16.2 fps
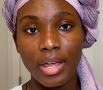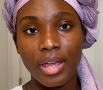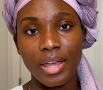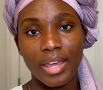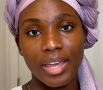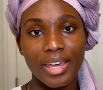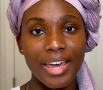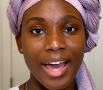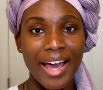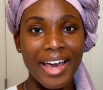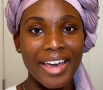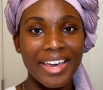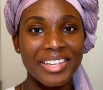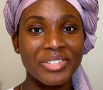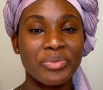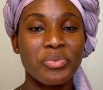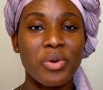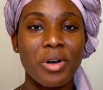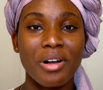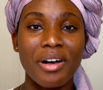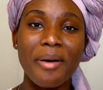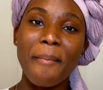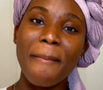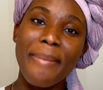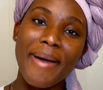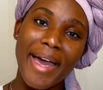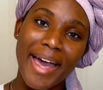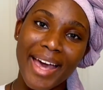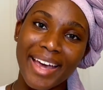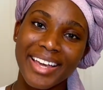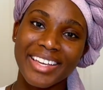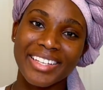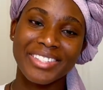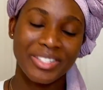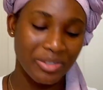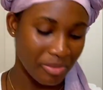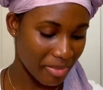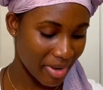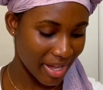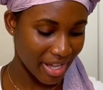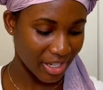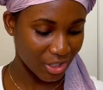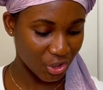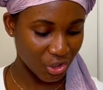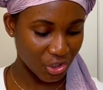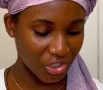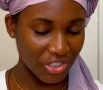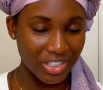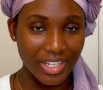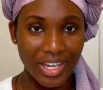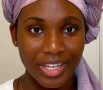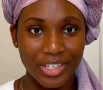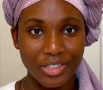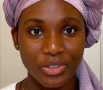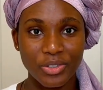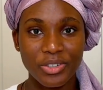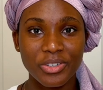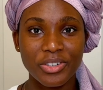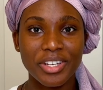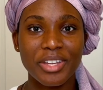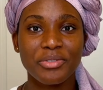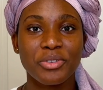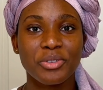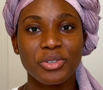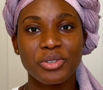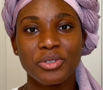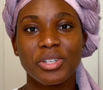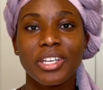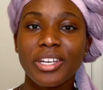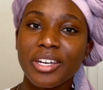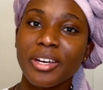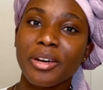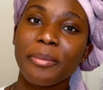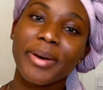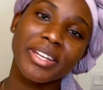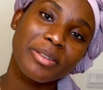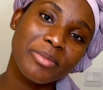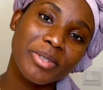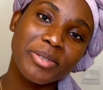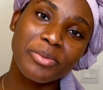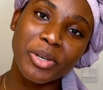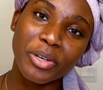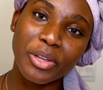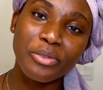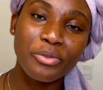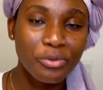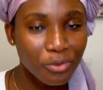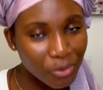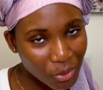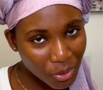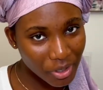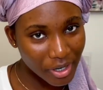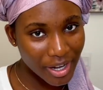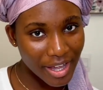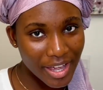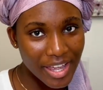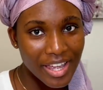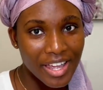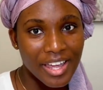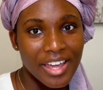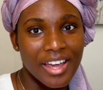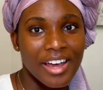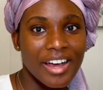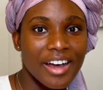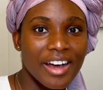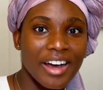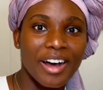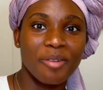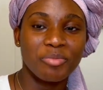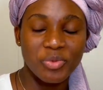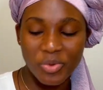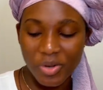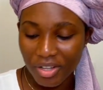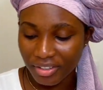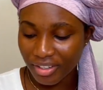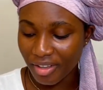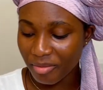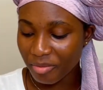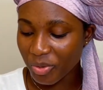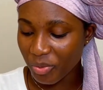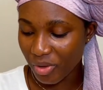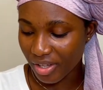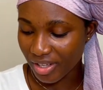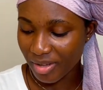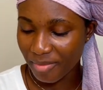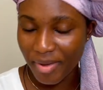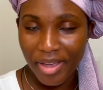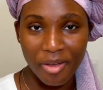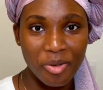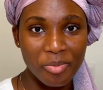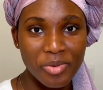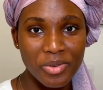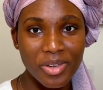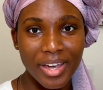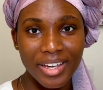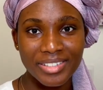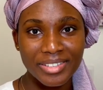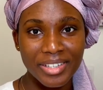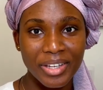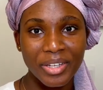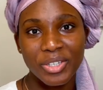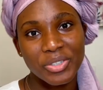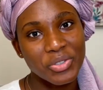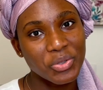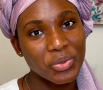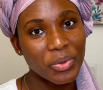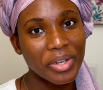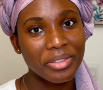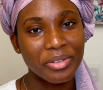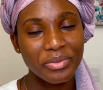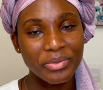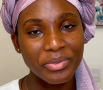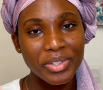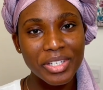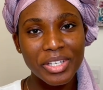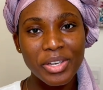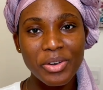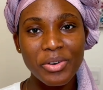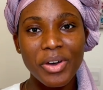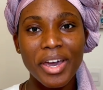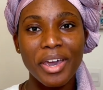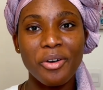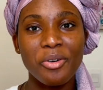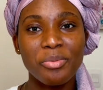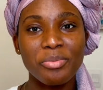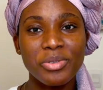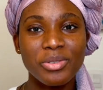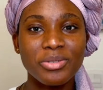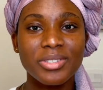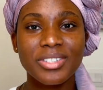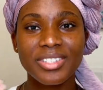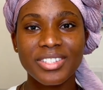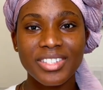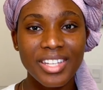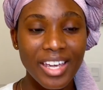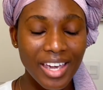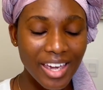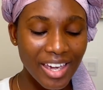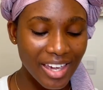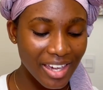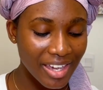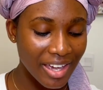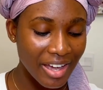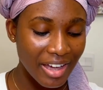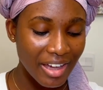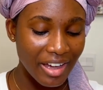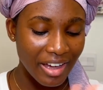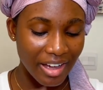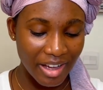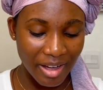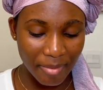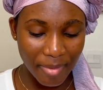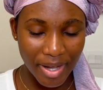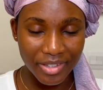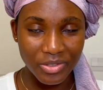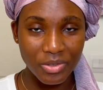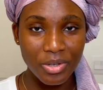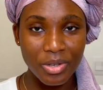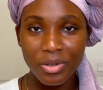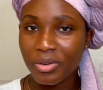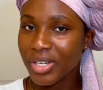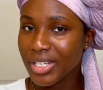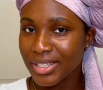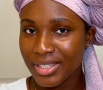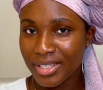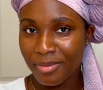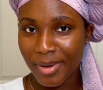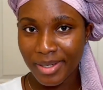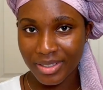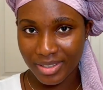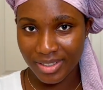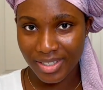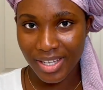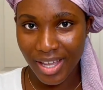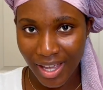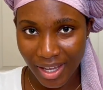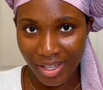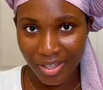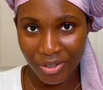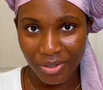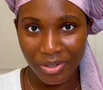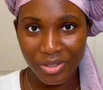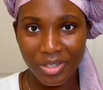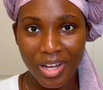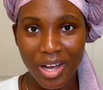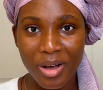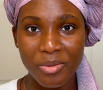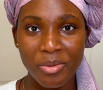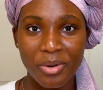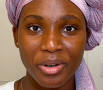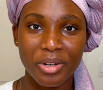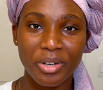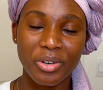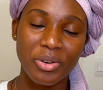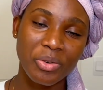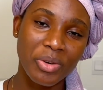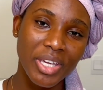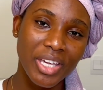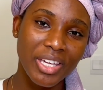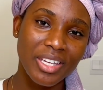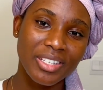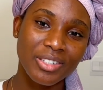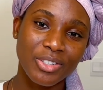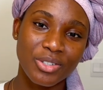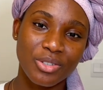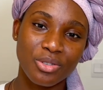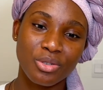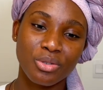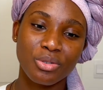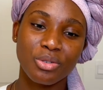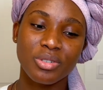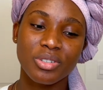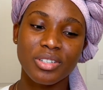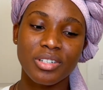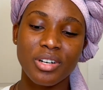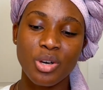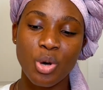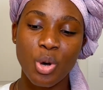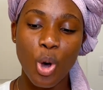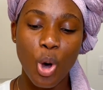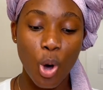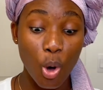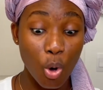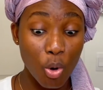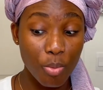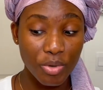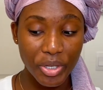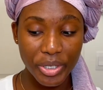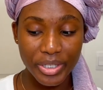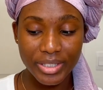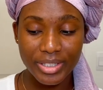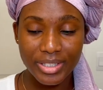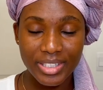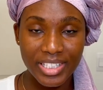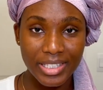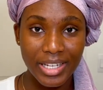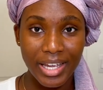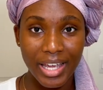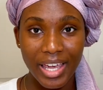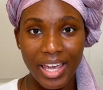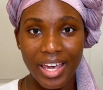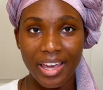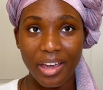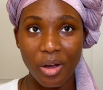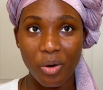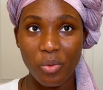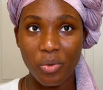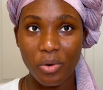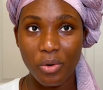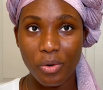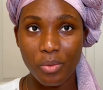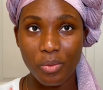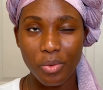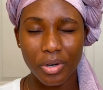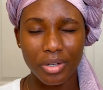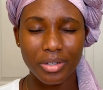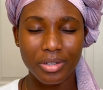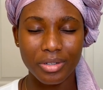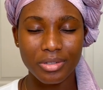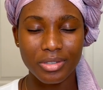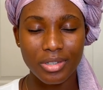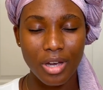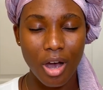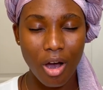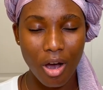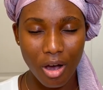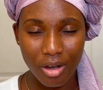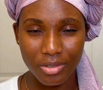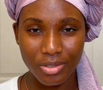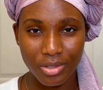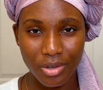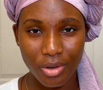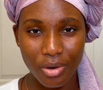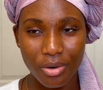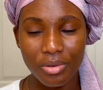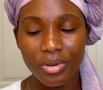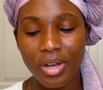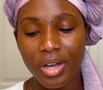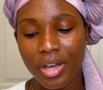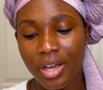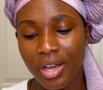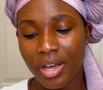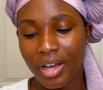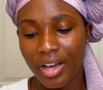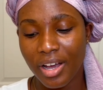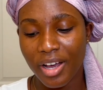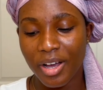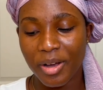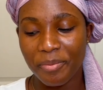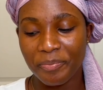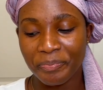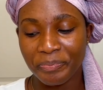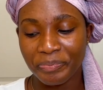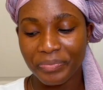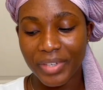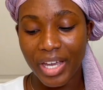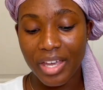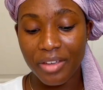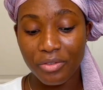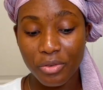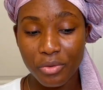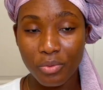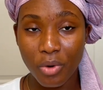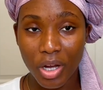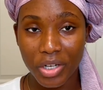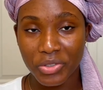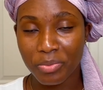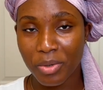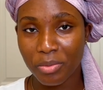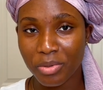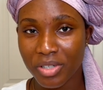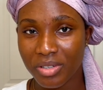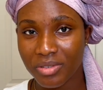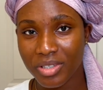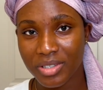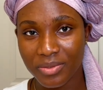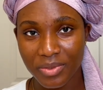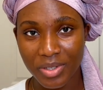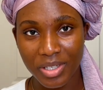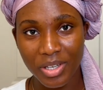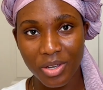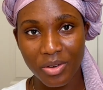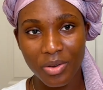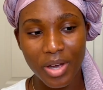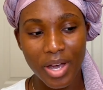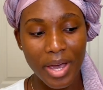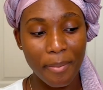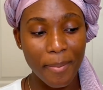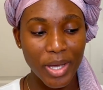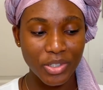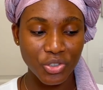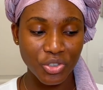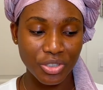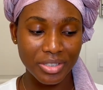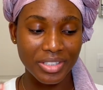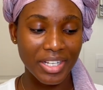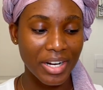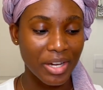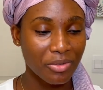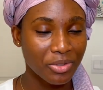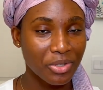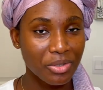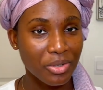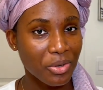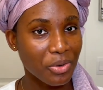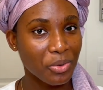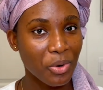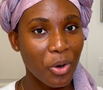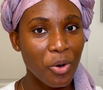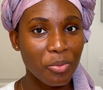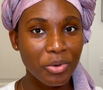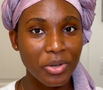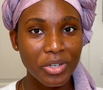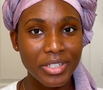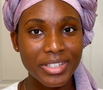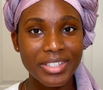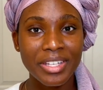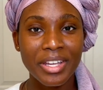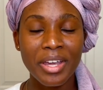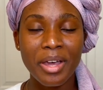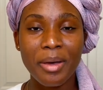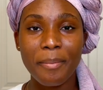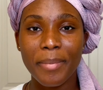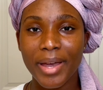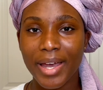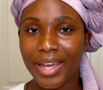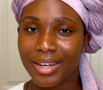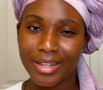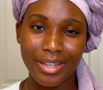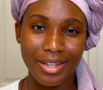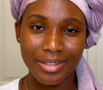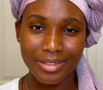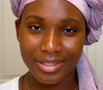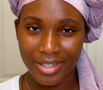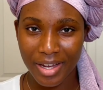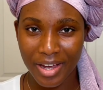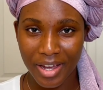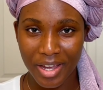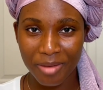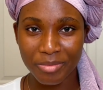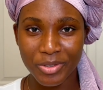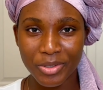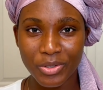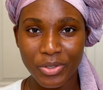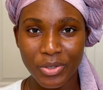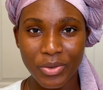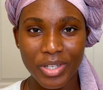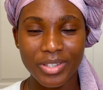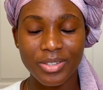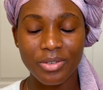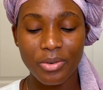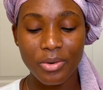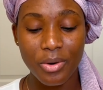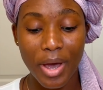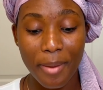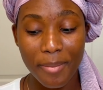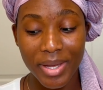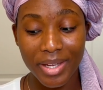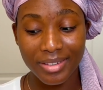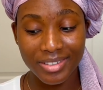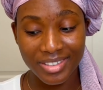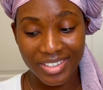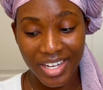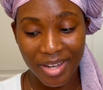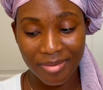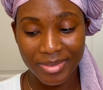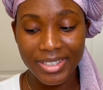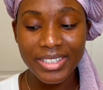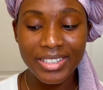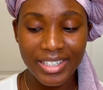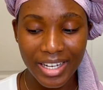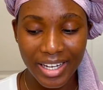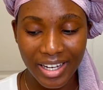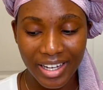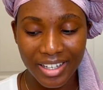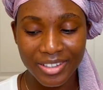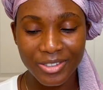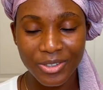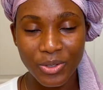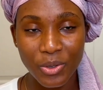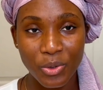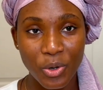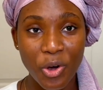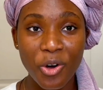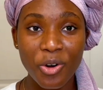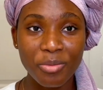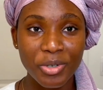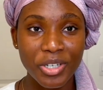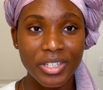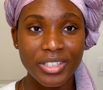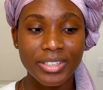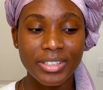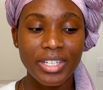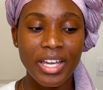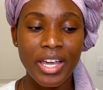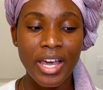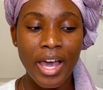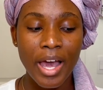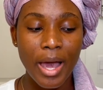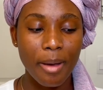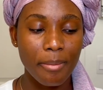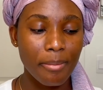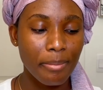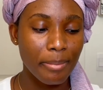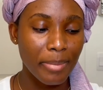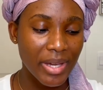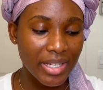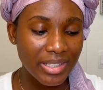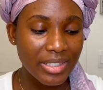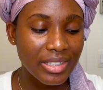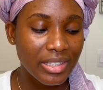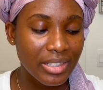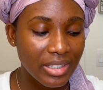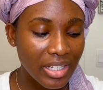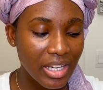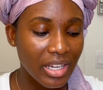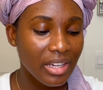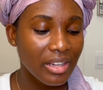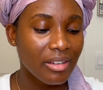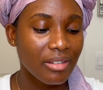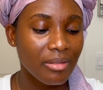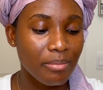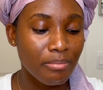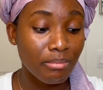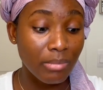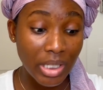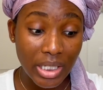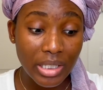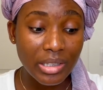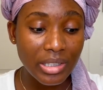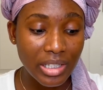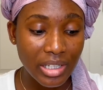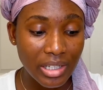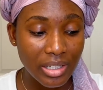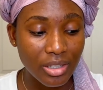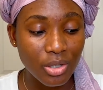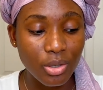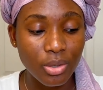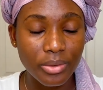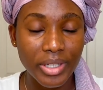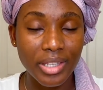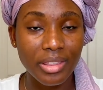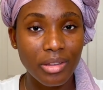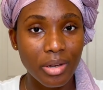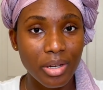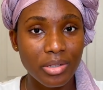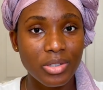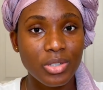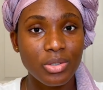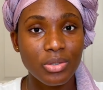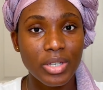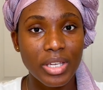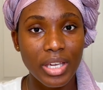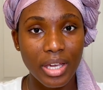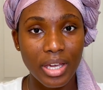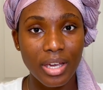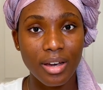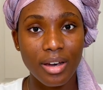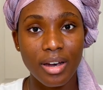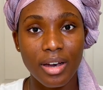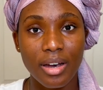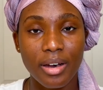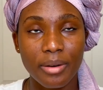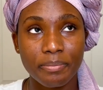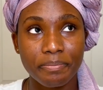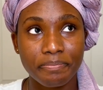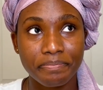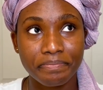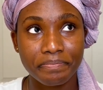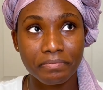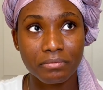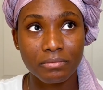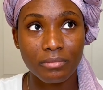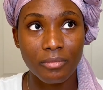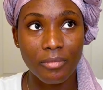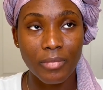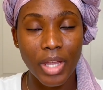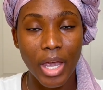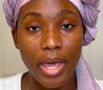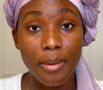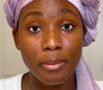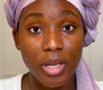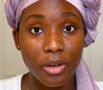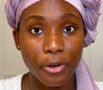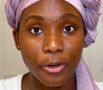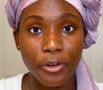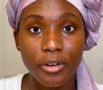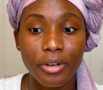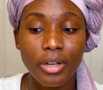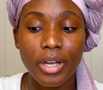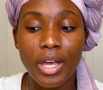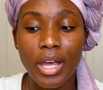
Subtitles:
Hey guys, welcome back to my channel. If you're new here, my name is Marian Flora. Welcome. I hope you guys enjoyed the video. I hope you stay. As you can already see by our title, we're going to Home Goods today and we're gonna go to Costco. If you watched my previous video, I mentioned that I was gonna go to Home Goods, but I didn't get a time to do it. So I made the time today to go to Home Goods. I'm basically mainly going there to get a mirror,